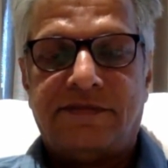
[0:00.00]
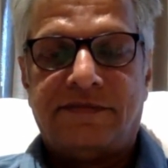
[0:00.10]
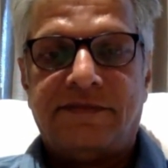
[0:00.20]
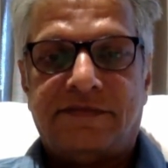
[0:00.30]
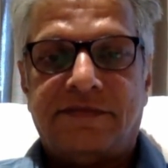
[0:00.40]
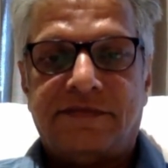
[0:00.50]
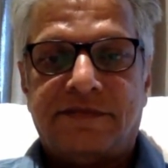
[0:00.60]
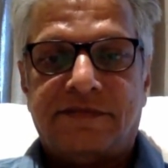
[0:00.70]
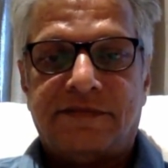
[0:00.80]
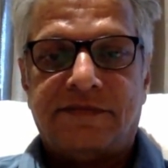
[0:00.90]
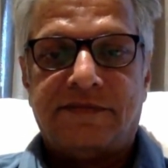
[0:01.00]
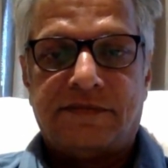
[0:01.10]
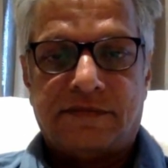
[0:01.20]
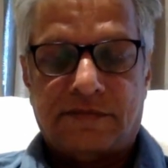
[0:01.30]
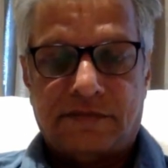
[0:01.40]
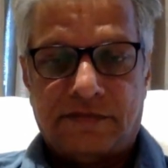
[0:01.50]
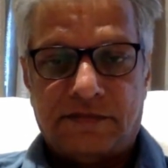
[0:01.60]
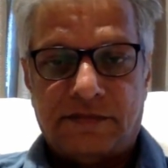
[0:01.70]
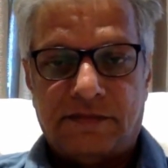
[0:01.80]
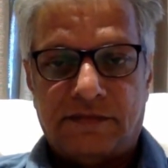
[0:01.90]

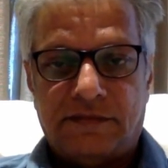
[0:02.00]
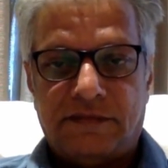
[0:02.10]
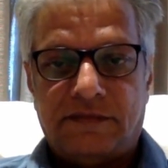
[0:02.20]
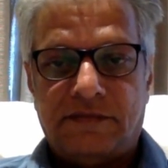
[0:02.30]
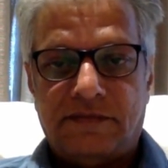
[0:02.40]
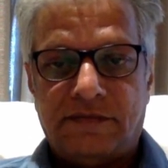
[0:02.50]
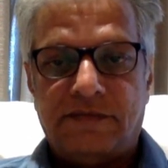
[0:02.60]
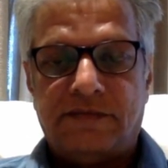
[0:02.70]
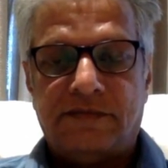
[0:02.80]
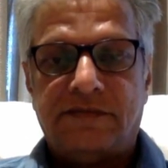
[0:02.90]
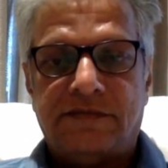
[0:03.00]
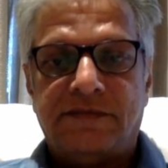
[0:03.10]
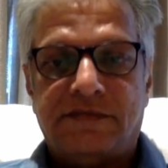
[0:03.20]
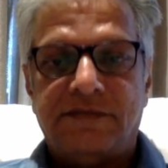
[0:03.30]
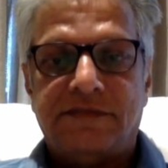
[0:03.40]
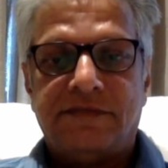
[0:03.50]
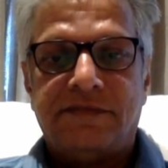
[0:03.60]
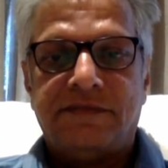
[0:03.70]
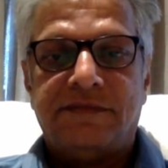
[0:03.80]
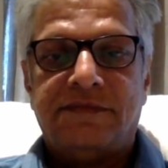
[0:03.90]

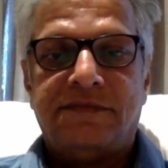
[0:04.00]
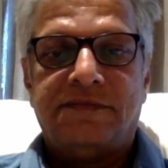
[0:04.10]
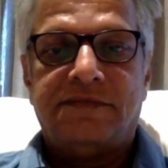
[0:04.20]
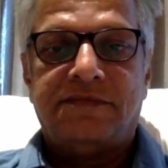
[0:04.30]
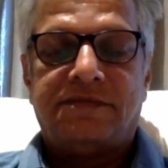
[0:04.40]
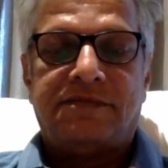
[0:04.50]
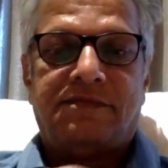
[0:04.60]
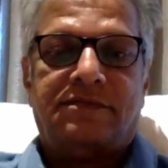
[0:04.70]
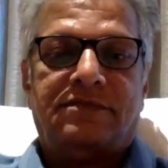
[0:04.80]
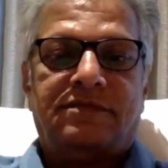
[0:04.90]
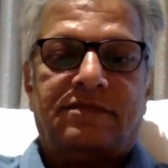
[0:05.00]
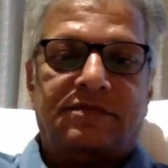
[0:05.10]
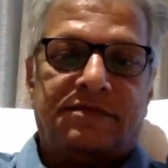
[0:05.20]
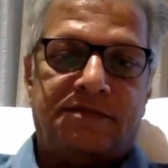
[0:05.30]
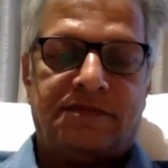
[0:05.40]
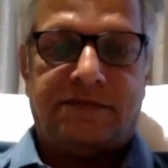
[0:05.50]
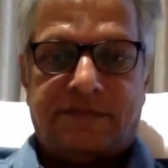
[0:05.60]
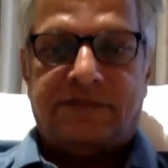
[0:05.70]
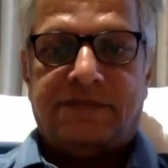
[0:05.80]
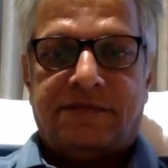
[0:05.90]

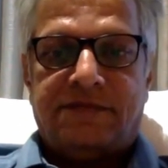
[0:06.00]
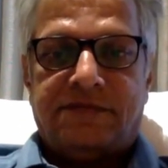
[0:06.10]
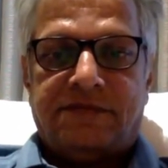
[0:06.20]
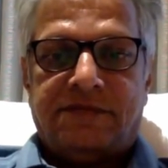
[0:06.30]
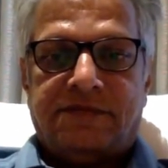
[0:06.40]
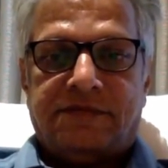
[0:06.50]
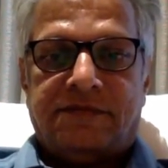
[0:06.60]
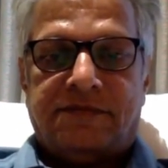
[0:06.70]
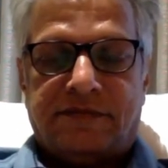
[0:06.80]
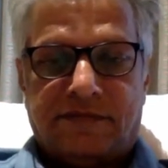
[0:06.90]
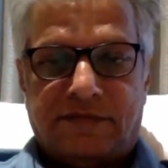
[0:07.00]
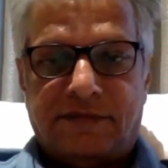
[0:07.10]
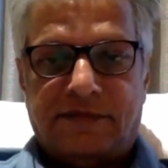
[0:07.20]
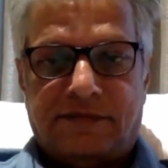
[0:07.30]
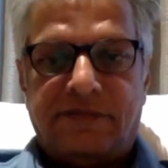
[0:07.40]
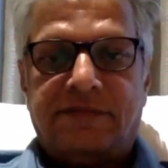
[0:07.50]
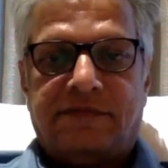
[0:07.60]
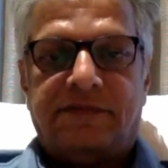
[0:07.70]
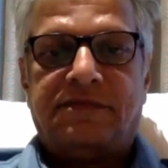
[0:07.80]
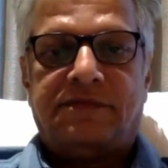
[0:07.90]
No words are spoken by the person on screen.